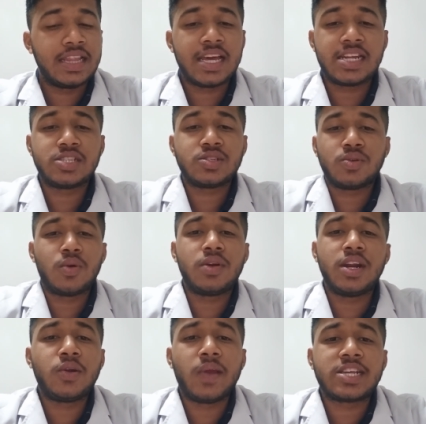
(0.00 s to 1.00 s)
There is no
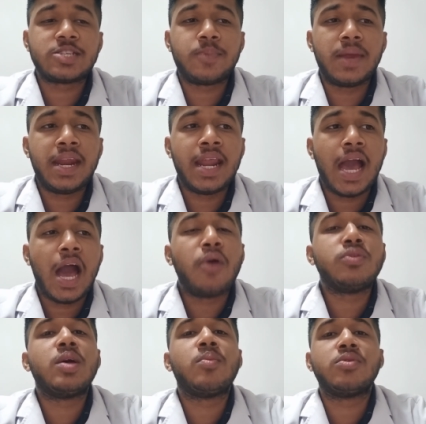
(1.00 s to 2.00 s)
need to explain
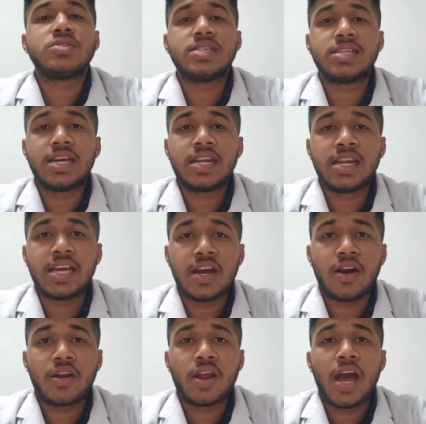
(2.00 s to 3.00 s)
how the motion
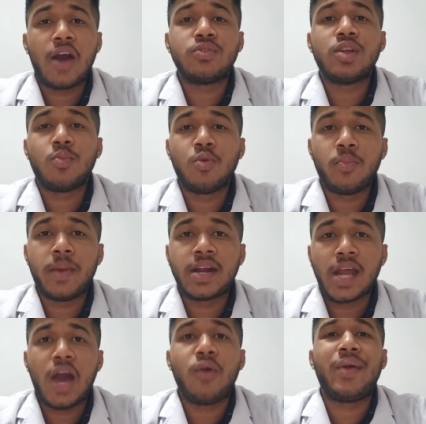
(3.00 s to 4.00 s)
or how the
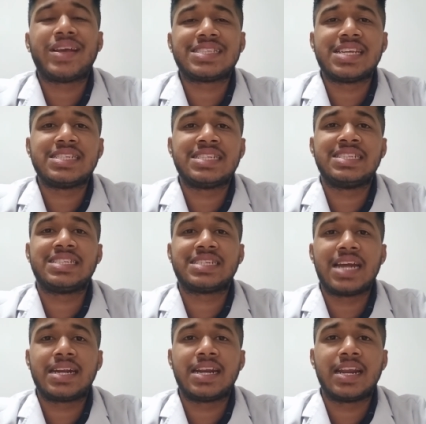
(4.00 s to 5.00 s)
movement, how acceleration is
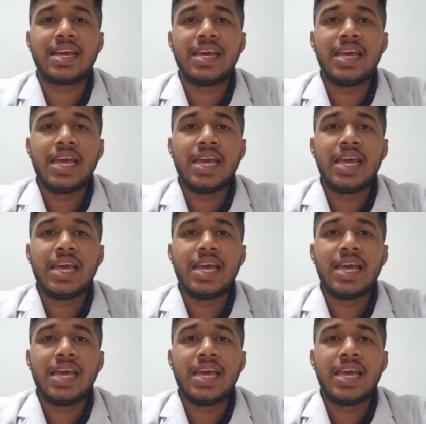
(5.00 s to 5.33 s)
started.